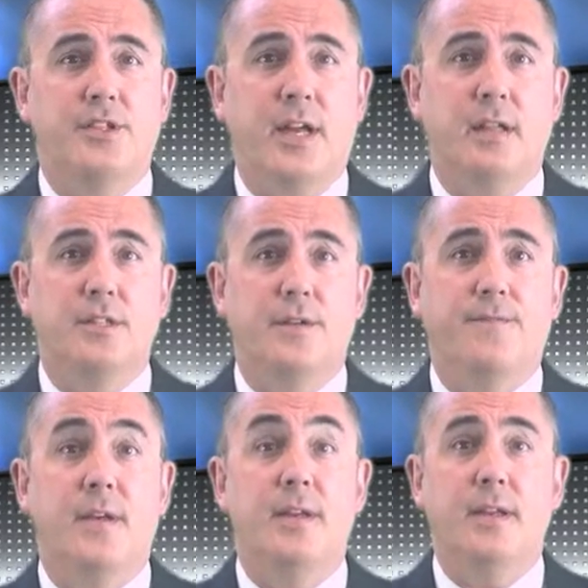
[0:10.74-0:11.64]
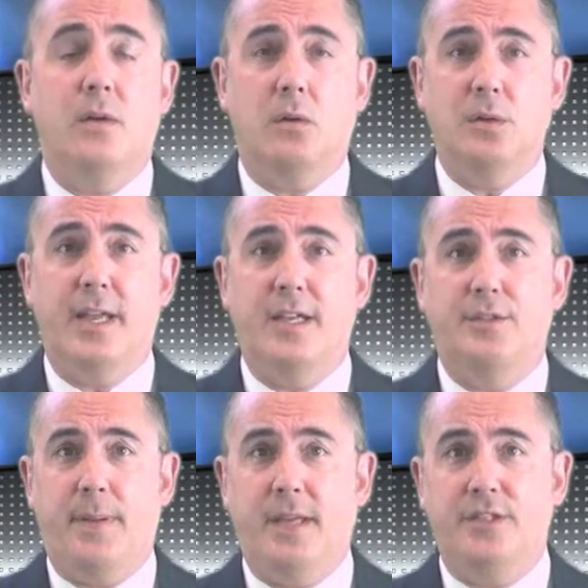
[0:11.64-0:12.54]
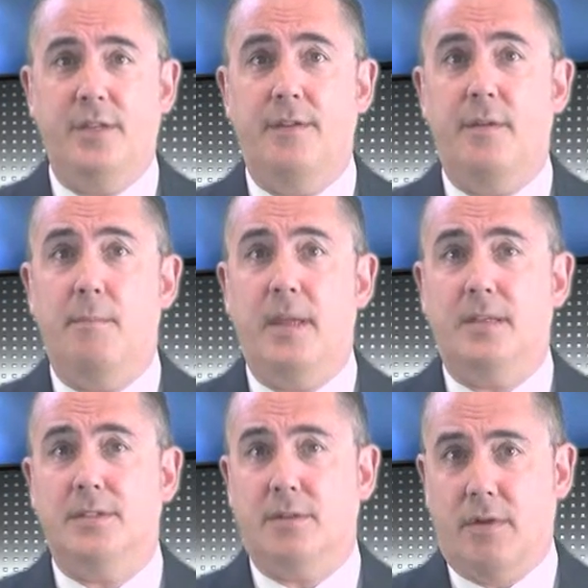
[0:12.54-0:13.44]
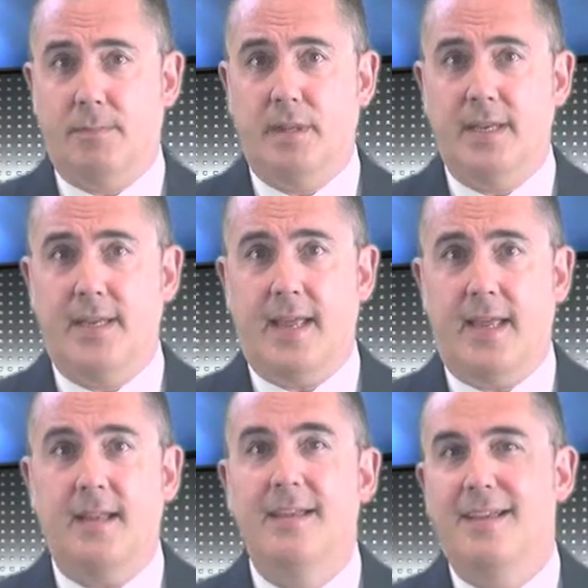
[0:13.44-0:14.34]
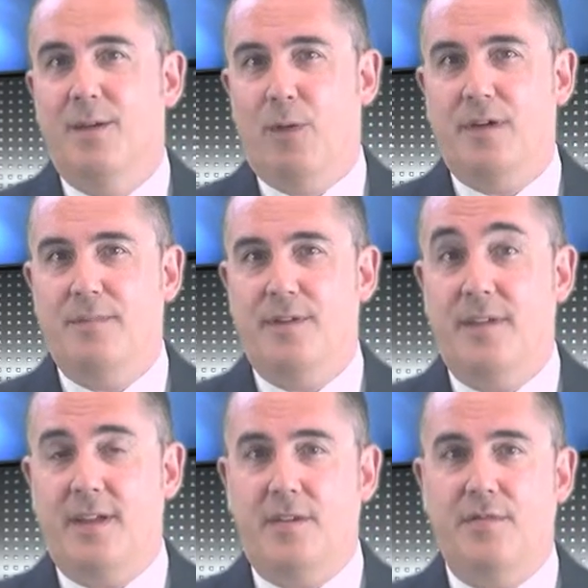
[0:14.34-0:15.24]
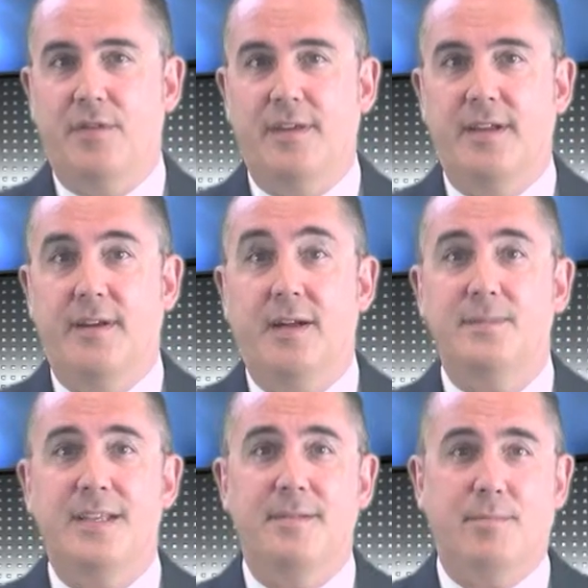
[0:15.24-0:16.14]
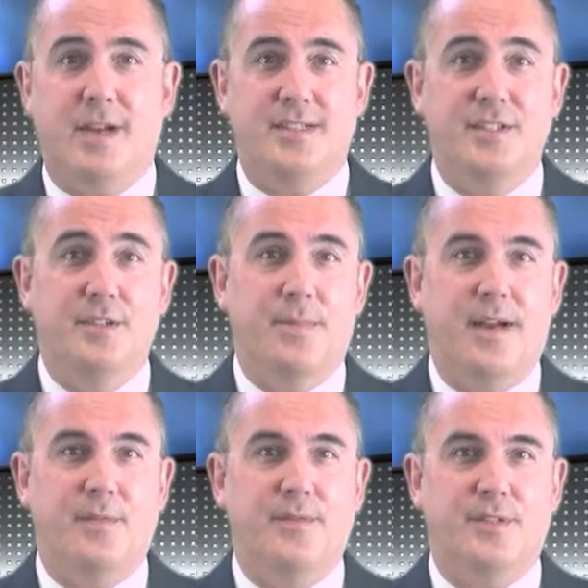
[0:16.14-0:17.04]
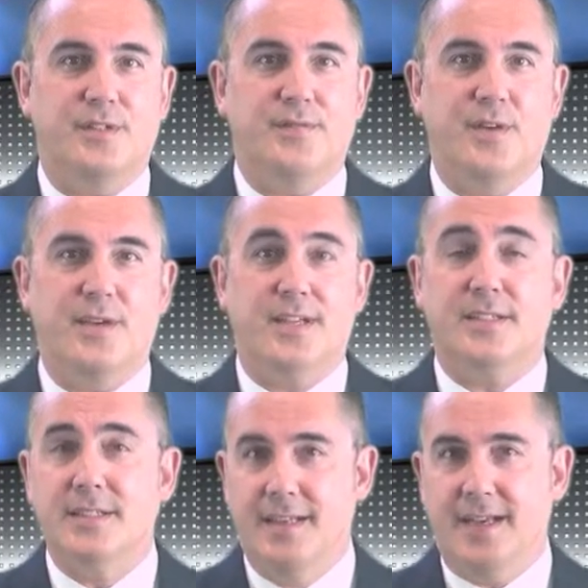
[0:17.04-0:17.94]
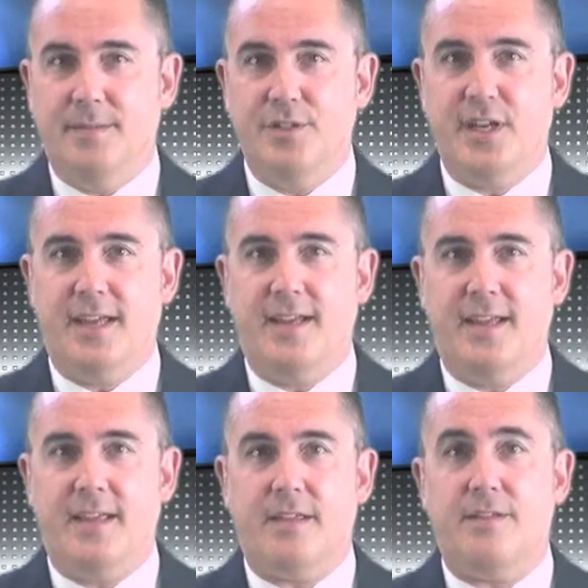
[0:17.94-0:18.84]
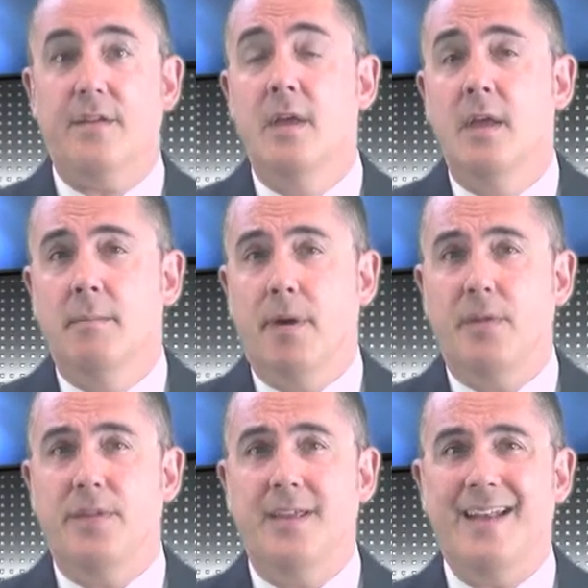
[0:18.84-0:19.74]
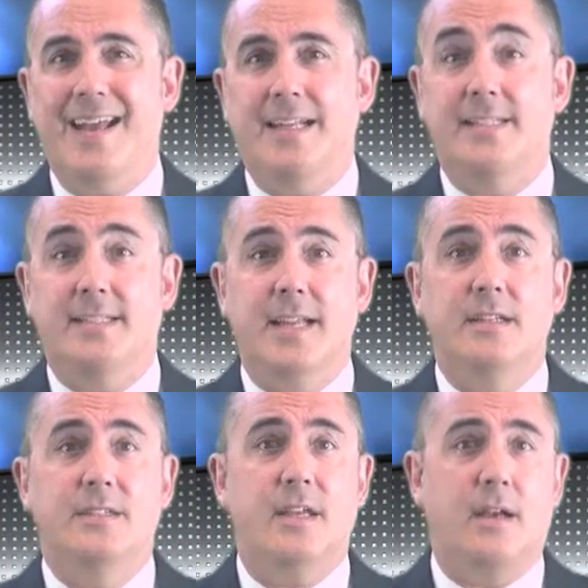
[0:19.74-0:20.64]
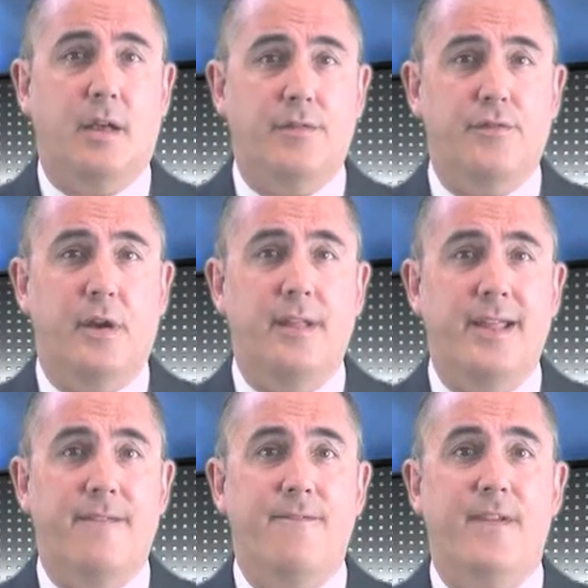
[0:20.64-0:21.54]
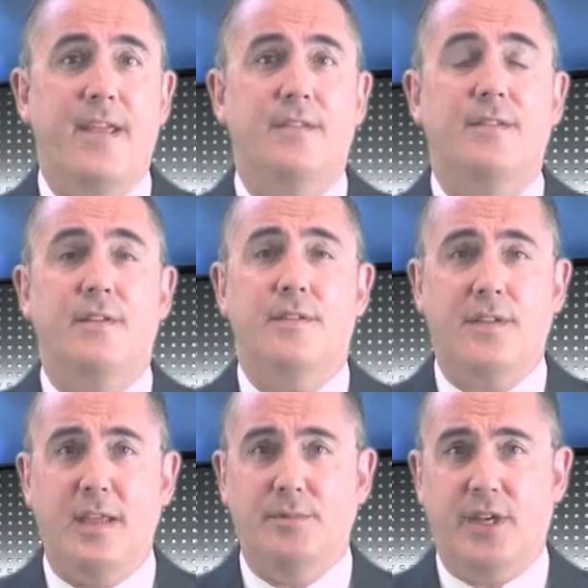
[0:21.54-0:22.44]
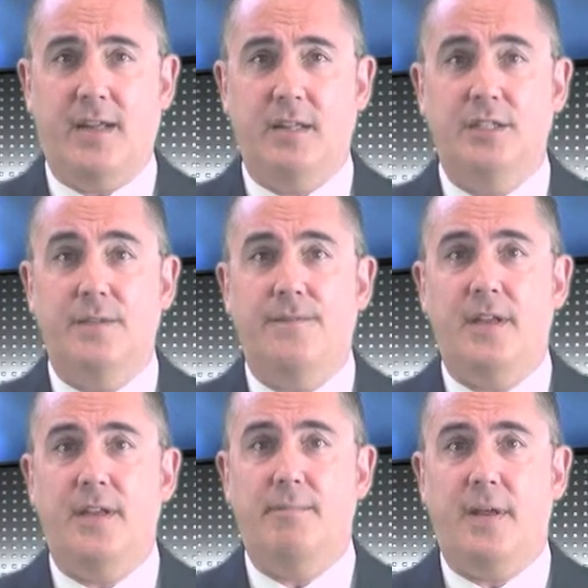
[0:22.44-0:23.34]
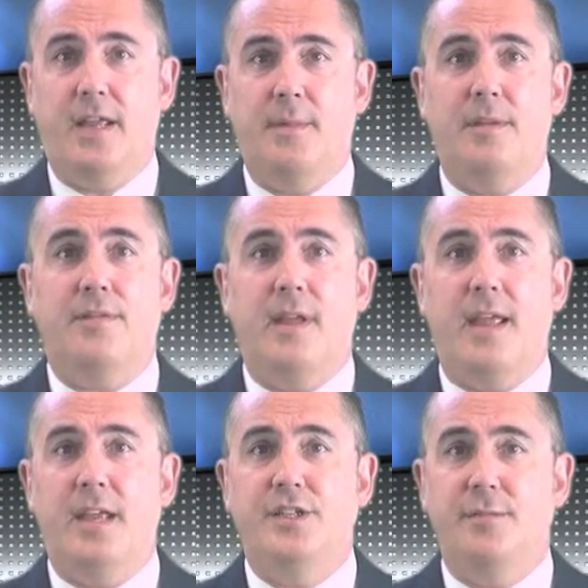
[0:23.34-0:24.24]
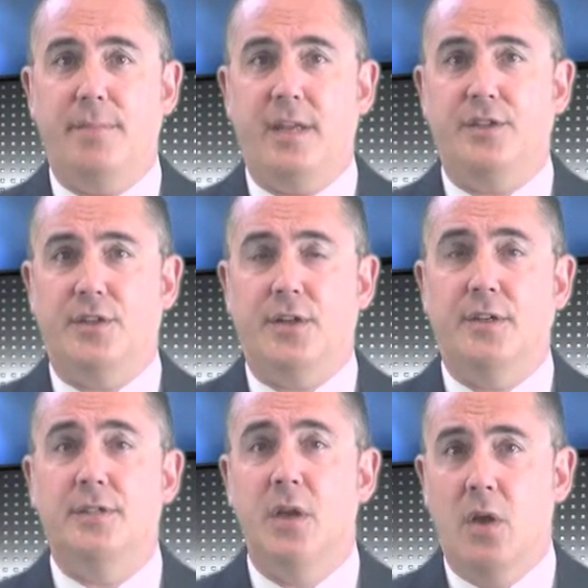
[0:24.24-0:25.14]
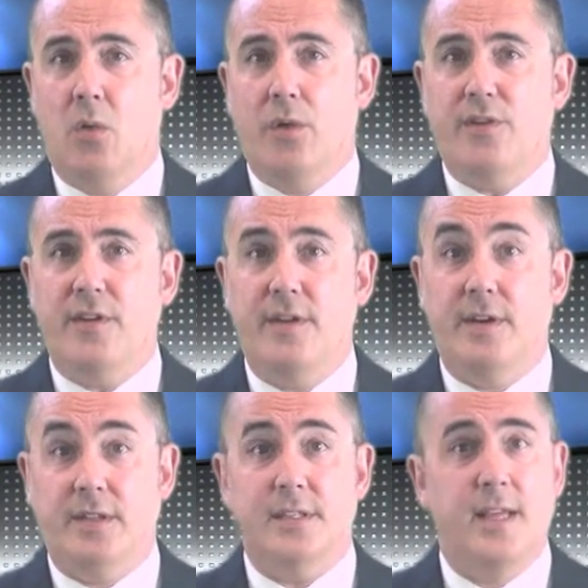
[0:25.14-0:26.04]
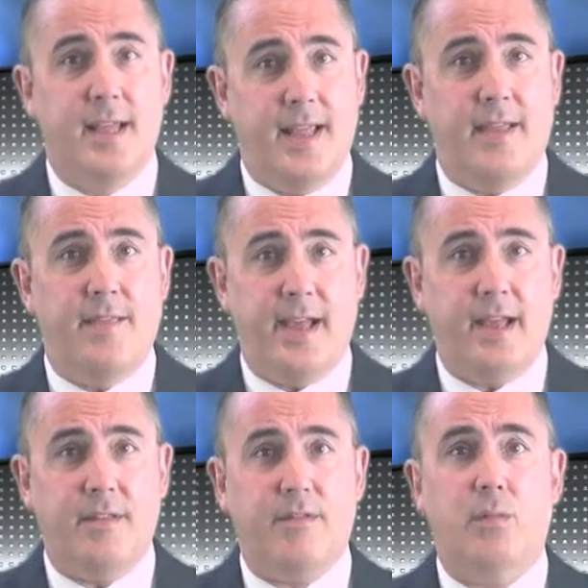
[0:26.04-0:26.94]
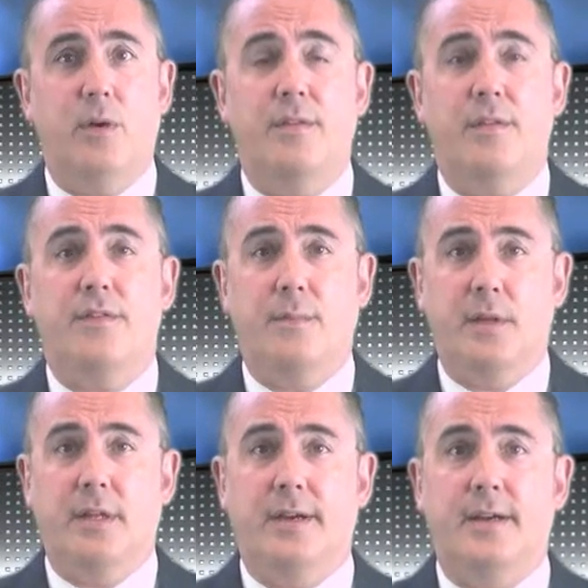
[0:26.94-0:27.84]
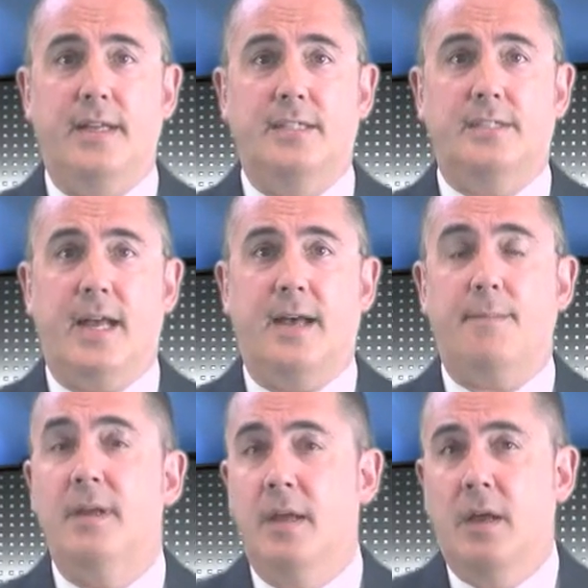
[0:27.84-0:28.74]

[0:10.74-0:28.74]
the challenge of funding old age pensions amidst crippling debt. Welcome to the Industry Leader Update, brought to you by Reverse Focus. I'm Shannon Hicks. Both the United States and Australia face the same challenge of funding payments to aging pensioners or seniors. And that's where the similarities stop.